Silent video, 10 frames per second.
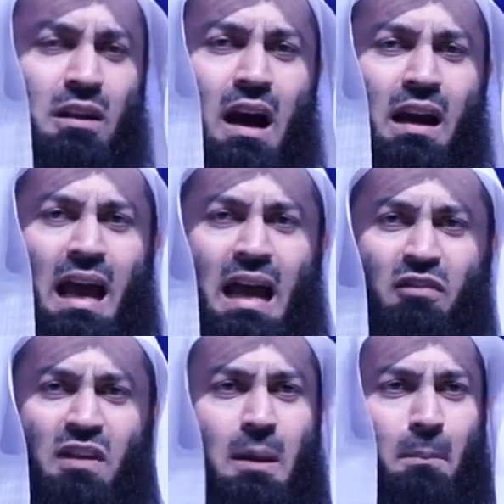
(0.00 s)

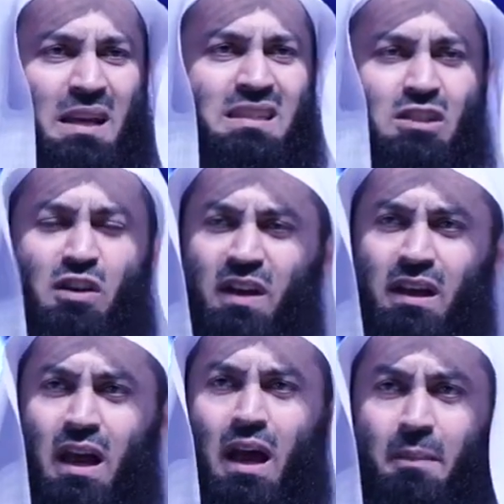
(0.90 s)
arrive in the presence of
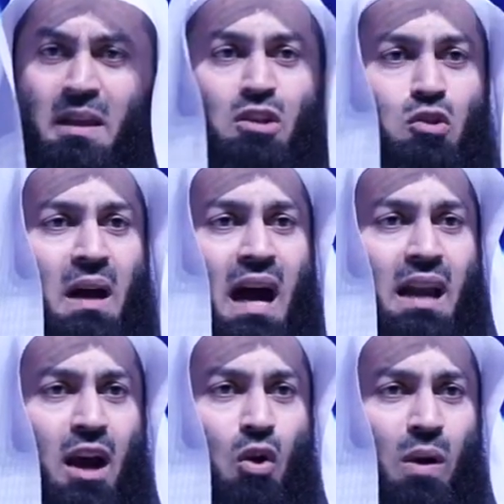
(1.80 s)
Allah
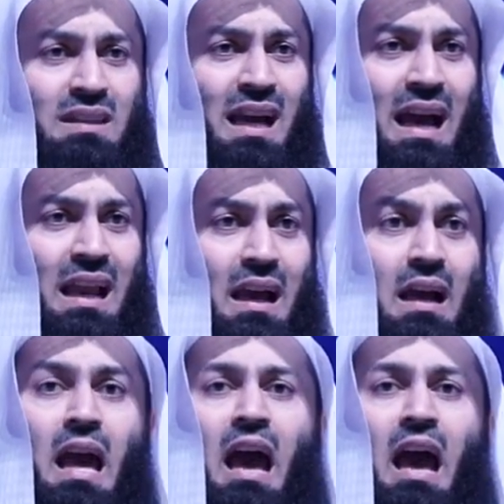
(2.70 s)
subhanahu wa ta'ala,